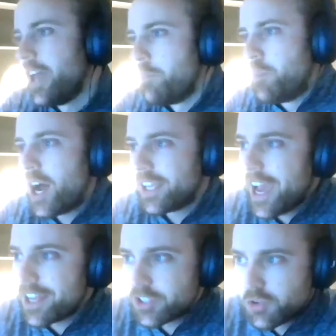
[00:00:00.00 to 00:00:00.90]
a
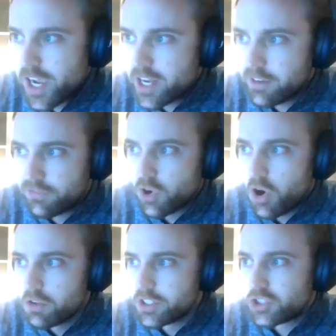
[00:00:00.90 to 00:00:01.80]
podcast created for
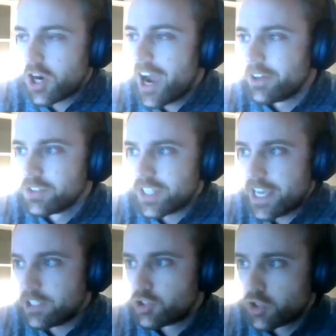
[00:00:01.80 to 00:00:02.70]
all the trials
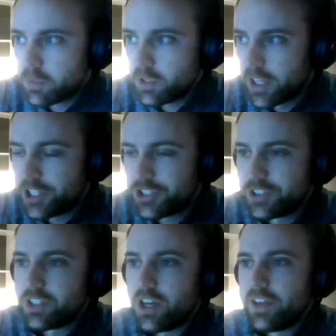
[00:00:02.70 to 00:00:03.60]
and
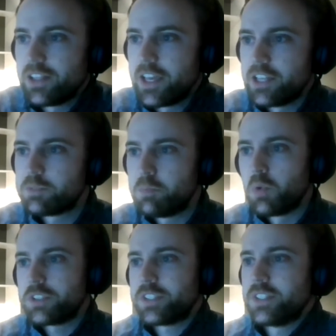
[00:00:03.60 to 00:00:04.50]
tribulations of Atlanta
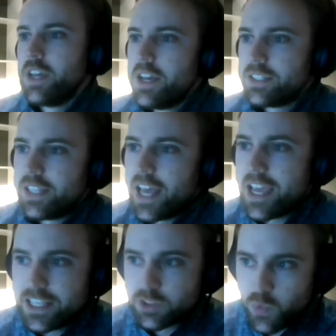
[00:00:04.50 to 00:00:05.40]
sports.
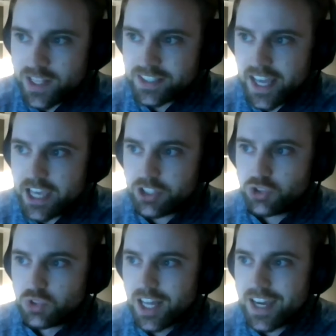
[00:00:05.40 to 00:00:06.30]
Today is Wednesday,
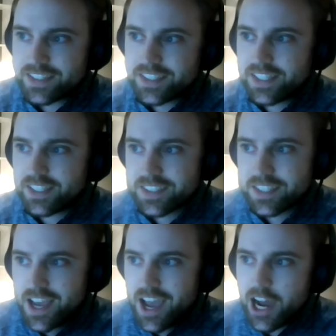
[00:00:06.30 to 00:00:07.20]
July 6th.
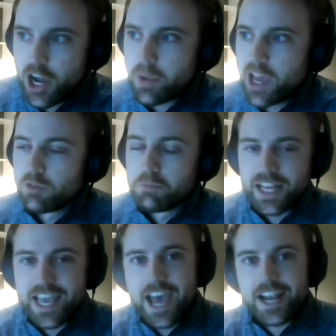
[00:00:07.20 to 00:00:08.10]
I hope
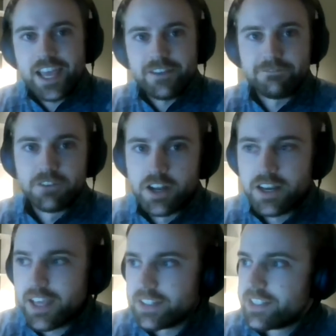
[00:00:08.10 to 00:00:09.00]
everybody had a
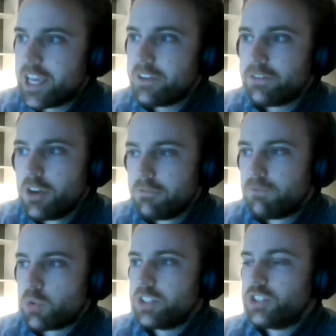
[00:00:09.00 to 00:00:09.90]
fun and safe
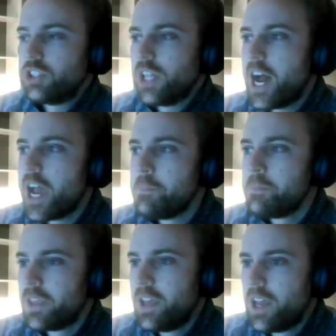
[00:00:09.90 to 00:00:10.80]
4th of July.
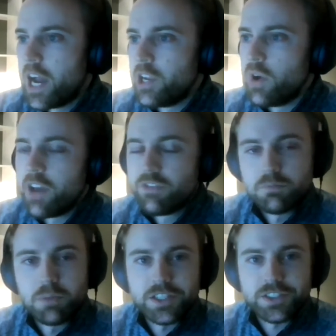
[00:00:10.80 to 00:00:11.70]
I know
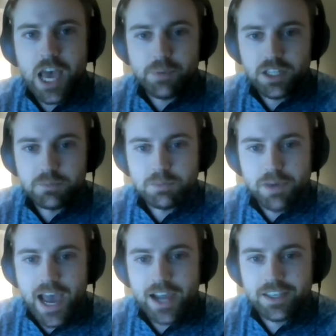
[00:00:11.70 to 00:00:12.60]
everybody's happy to be
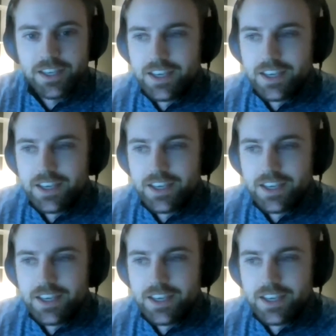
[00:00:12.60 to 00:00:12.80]
back